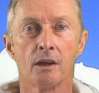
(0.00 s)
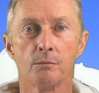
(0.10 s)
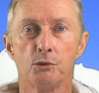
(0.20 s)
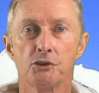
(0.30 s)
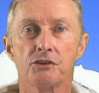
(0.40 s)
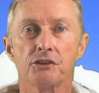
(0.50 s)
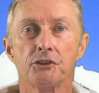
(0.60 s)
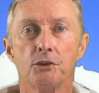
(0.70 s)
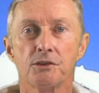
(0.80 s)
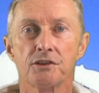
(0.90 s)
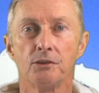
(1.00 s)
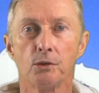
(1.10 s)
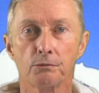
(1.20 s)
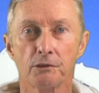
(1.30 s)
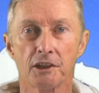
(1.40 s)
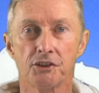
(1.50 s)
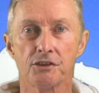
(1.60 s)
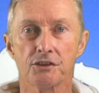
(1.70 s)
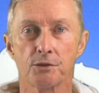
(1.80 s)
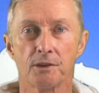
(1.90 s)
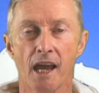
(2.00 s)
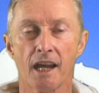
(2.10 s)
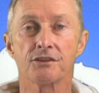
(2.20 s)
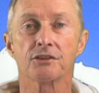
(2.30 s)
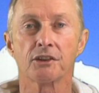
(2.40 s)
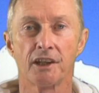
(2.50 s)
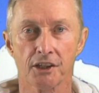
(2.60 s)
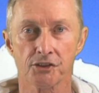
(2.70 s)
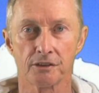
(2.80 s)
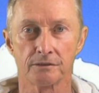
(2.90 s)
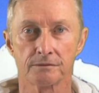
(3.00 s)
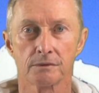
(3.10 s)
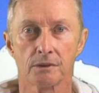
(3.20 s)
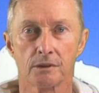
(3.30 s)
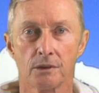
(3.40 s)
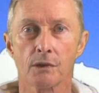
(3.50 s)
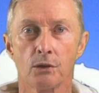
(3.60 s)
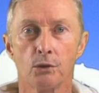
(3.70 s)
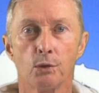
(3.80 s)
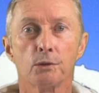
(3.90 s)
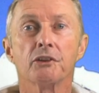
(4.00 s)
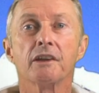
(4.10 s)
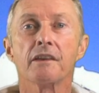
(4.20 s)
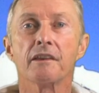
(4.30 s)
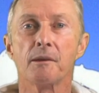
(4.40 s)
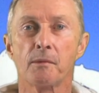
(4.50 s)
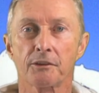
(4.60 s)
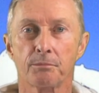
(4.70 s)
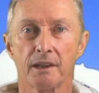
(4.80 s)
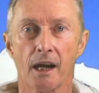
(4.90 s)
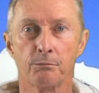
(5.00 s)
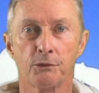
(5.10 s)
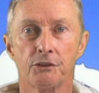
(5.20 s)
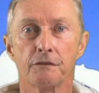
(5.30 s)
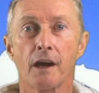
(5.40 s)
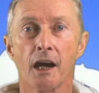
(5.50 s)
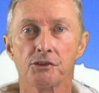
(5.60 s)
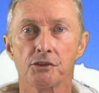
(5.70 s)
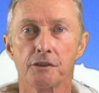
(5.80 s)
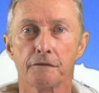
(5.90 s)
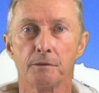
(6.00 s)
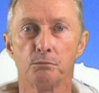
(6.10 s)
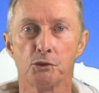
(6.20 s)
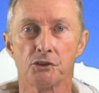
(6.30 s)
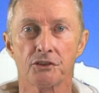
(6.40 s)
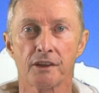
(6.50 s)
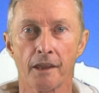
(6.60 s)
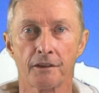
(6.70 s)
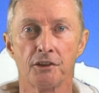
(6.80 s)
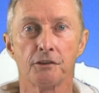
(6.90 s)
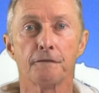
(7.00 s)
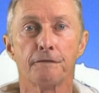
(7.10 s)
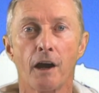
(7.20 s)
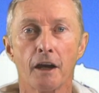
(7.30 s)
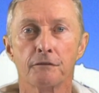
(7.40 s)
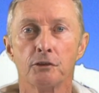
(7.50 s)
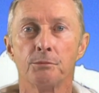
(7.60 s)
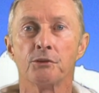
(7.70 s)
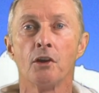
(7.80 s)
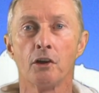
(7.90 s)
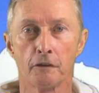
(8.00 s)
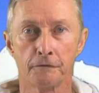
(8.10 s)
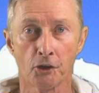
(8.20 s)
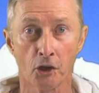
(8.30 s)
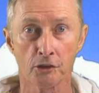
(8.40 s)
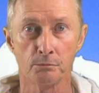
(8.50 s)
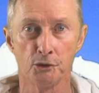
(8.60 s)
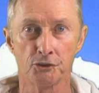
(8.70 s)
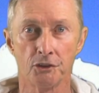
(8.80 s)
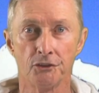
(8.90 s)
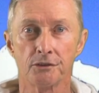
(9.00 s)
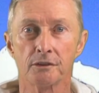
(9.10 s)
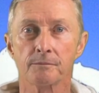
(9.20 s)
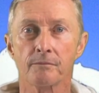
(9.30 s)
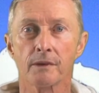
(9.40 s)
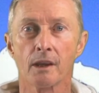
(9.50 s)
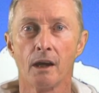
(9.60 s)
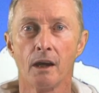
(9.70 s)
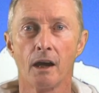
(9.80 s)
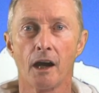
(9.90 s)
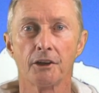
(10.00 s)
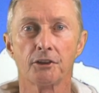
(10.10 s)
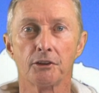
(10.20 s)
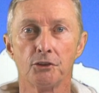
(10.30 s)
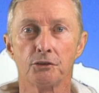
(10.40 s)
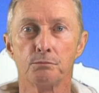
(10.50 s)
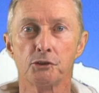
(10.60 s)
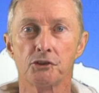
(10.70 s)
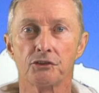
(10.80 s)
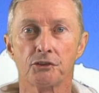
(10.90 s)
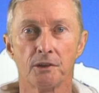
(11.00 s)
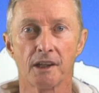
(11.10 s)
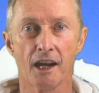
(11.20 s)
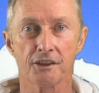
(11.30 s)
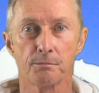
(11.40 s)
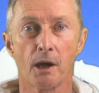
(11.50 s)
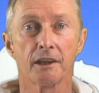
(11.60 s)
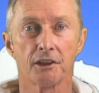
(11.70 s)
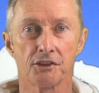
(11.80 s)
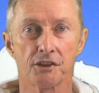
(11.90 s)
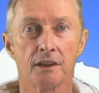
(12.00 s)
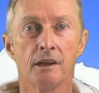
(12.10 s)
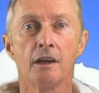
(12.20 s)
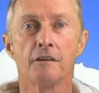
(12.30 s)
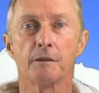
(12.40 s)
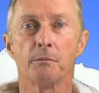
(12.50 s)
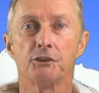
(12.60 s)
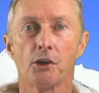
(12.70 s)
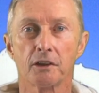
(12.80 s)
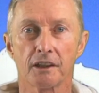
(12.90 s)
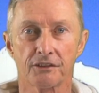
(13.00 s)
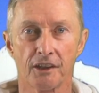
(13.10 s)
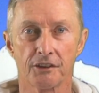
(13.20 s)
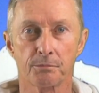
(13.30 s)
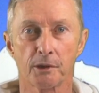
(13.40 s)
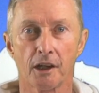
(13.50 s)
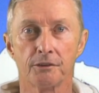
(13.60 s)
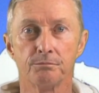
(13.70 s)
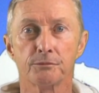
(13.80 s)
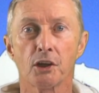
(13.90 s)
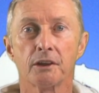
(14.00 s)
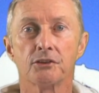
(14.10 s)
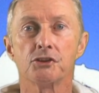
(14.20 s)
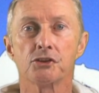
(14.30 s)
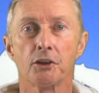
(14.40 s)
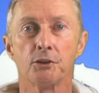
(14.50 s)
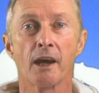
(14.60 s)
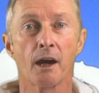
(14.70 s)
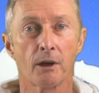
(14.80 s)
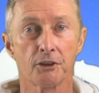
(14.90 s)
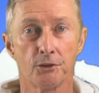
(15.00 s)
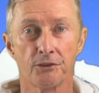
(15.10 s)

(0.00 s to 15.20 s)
Mudras are used in all religions to enhance connection. Altogether, there must be upwards of 100 different mudras gathered into 5 groups of yoga mudras. I don't use mudras to enhance my energy from a yogic sense, but I'm going to show you how I use